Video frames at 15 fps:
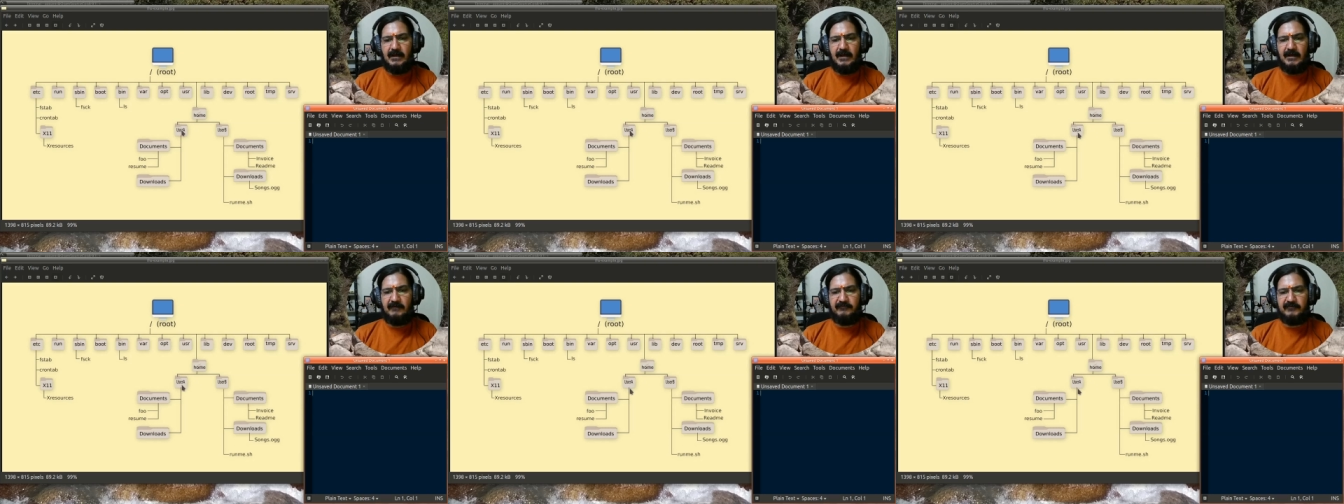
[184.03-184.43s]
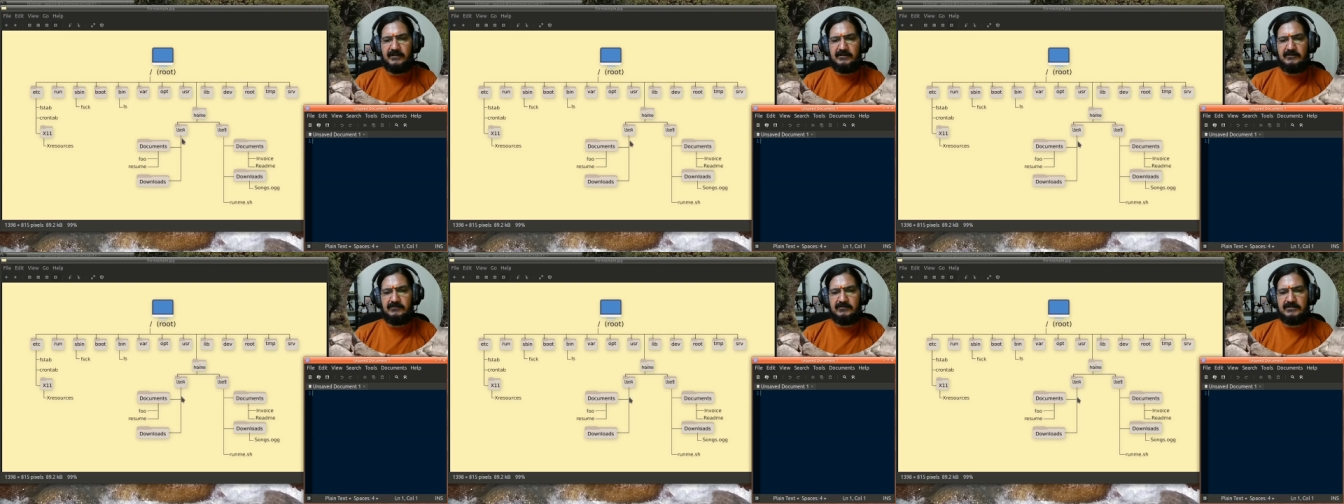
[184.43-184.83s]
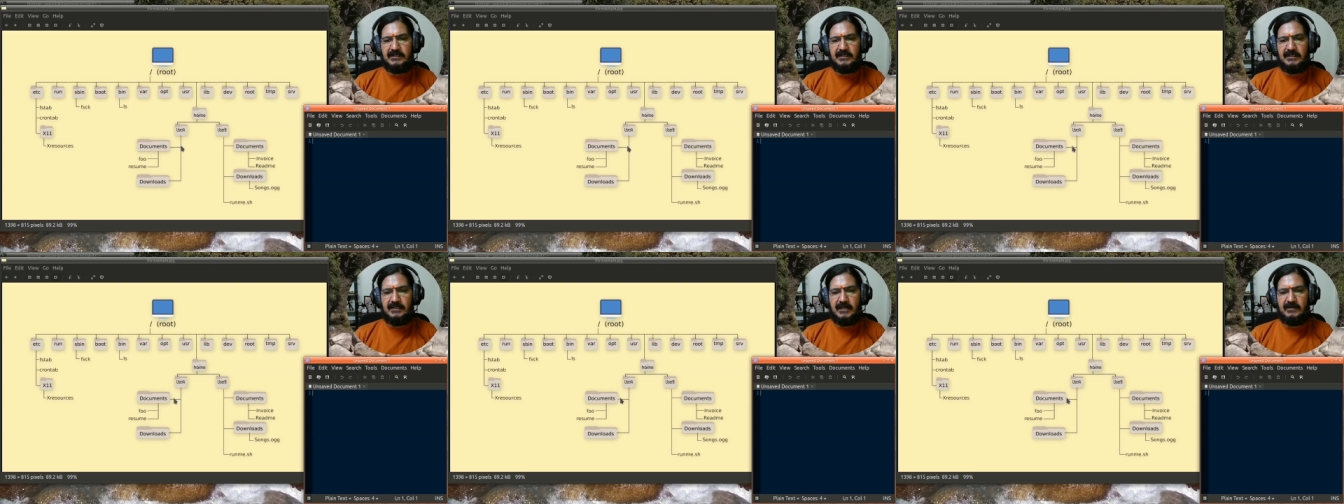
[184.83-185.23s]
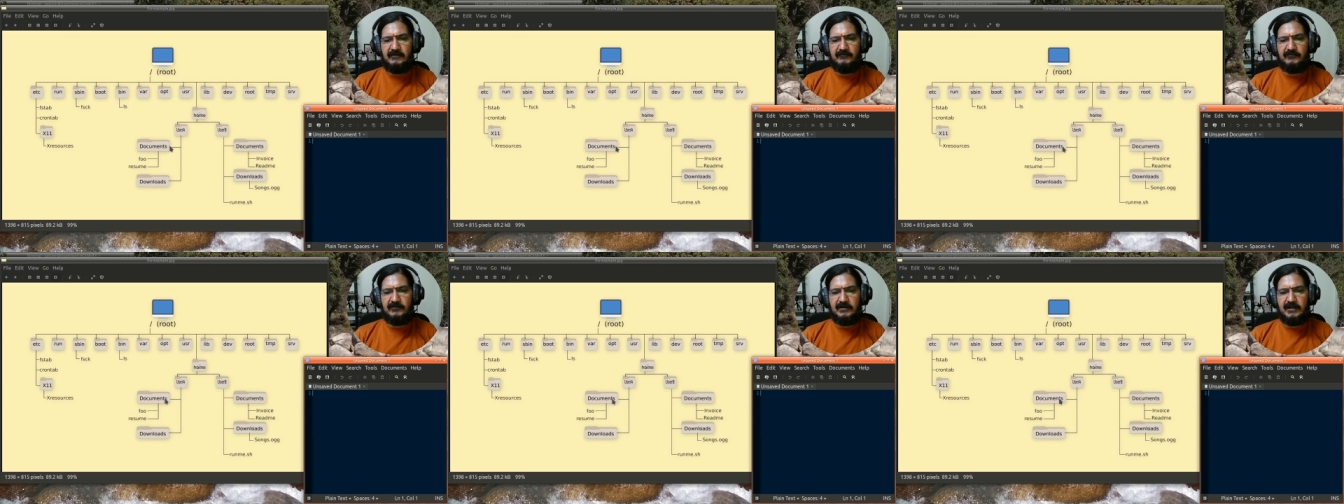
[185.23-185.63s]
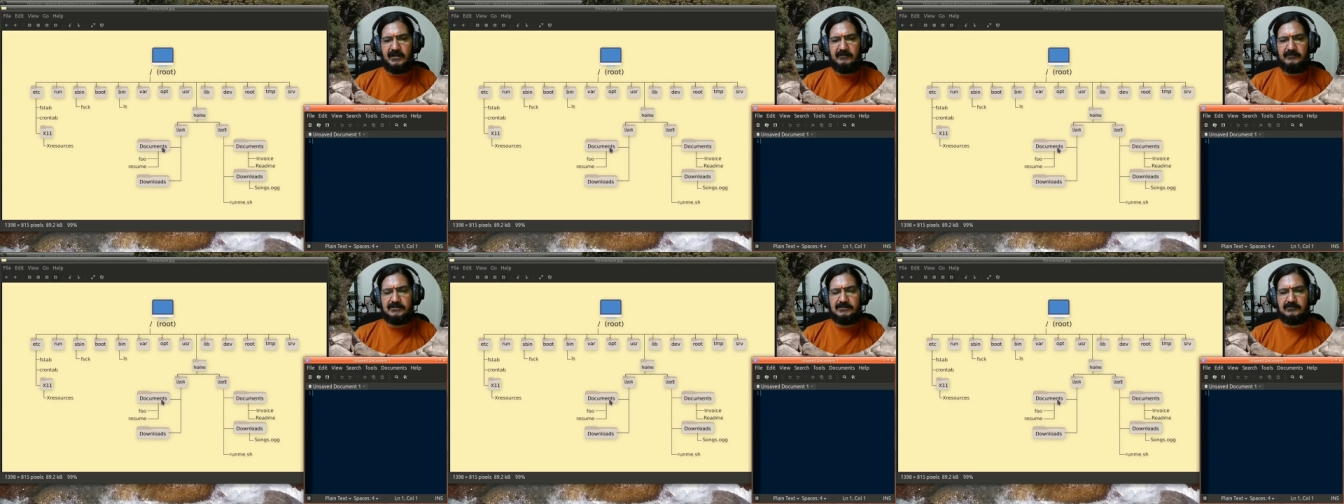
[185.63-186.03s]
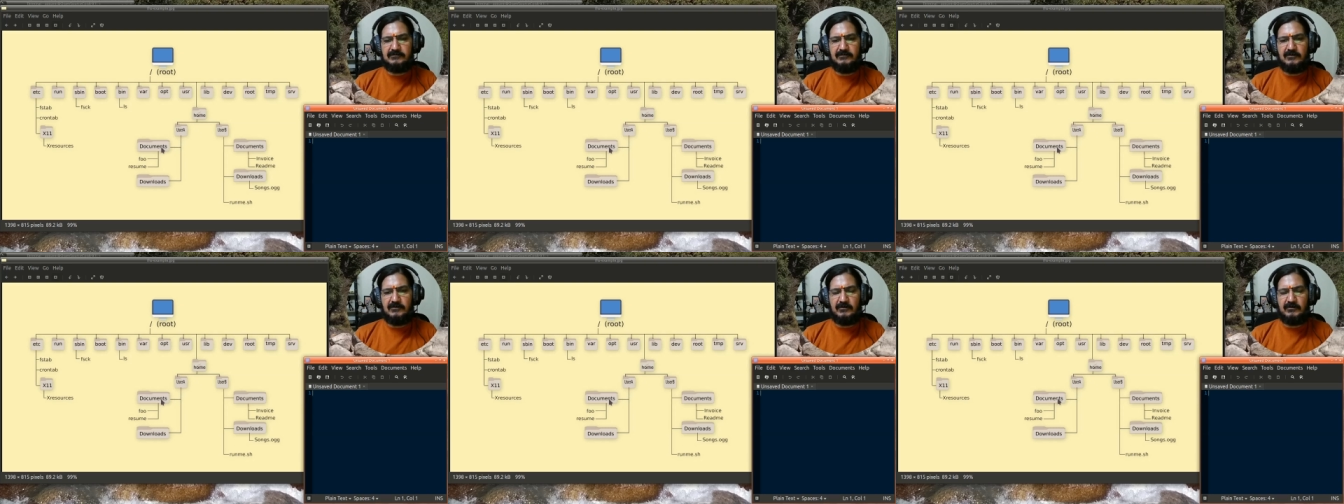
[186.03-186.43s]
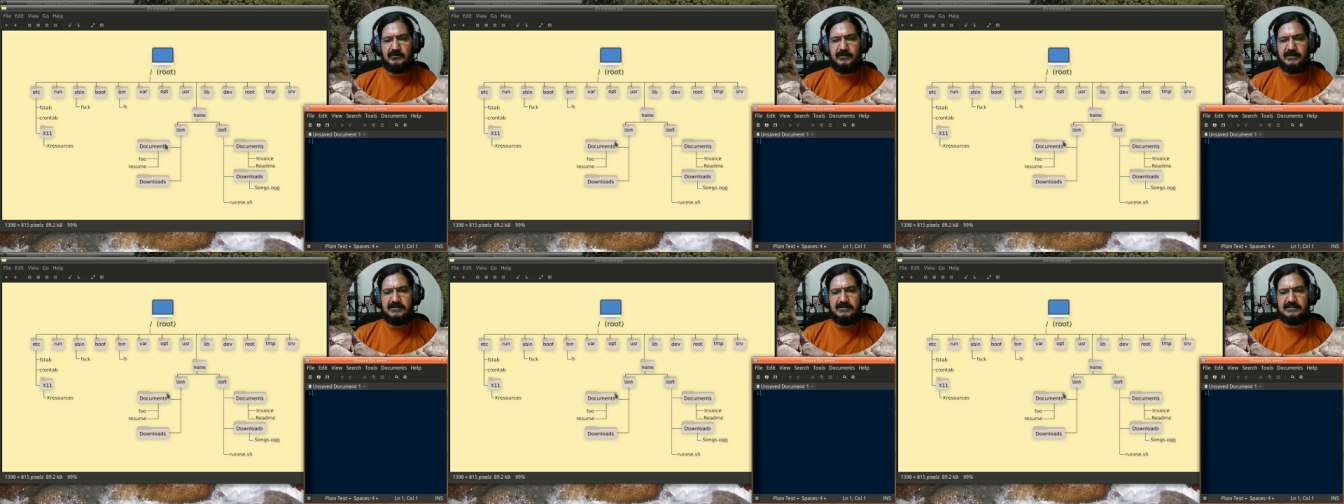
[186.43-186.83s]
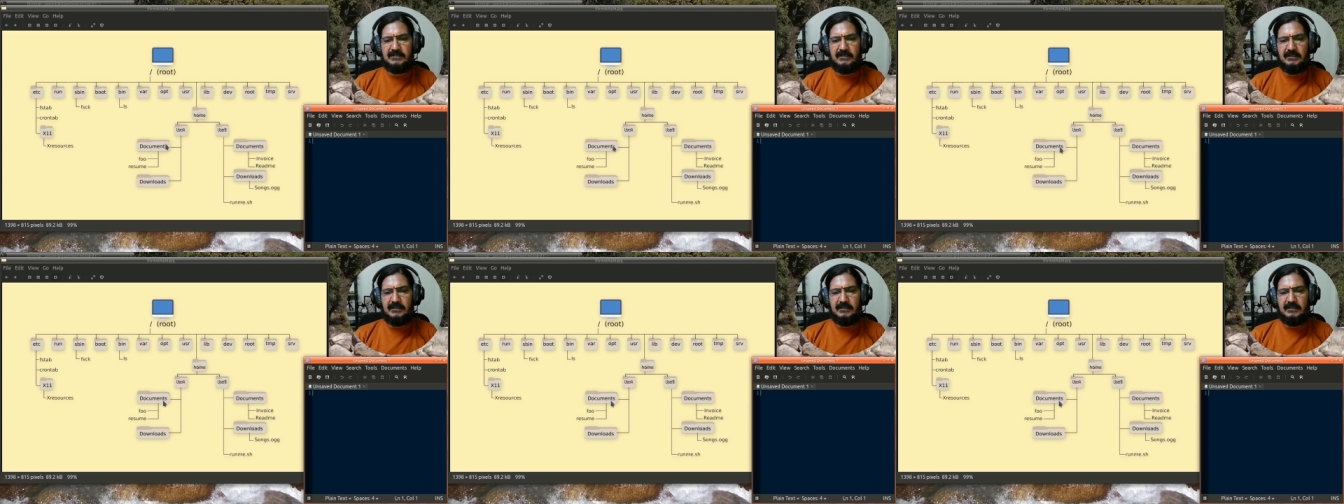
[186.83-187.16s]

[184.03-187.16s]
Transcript: After user A, I have to traverse to documents.